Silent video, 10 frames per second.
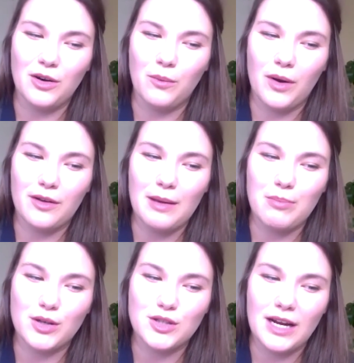what are they
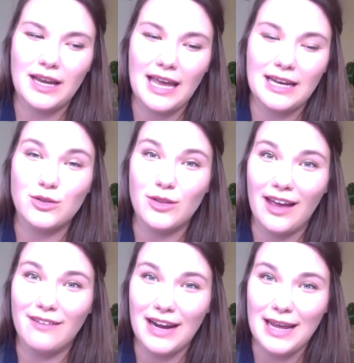pushing, and do they
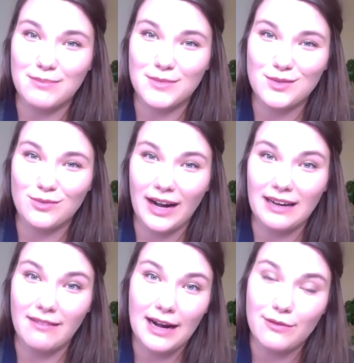have names ready, right?